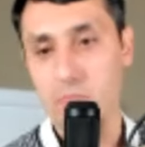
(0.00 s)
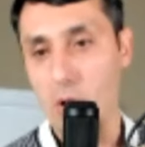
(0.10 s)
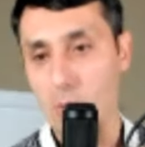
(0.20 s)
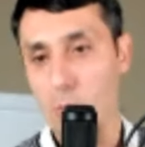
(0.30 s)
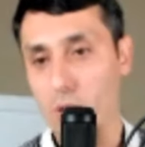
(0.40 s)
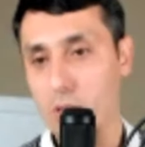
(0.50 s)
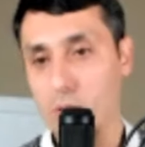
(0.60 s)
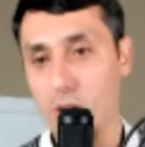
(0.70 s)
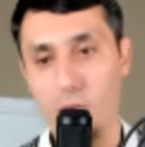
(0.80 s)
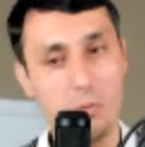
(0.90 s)
No,
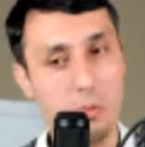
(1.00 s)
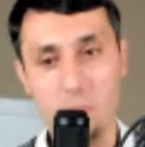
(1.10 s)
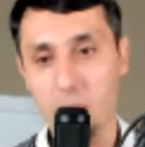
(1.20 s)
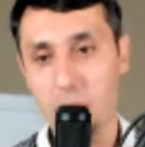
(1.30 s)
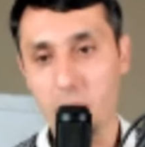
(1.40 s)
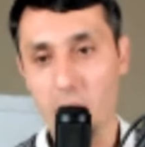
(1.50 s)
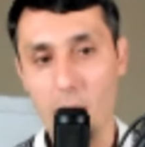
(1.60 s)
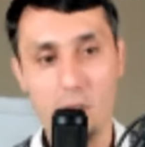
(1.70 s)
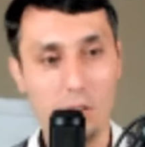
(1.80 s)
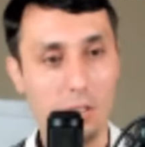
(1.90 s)
whatsoever. Nope,
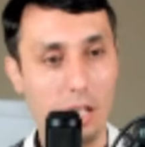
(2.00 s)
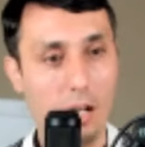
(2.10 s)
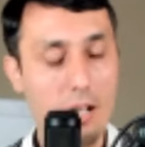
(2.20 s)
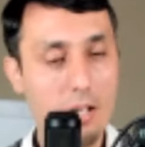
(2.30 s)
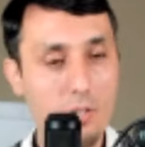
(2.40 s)
absolutely not.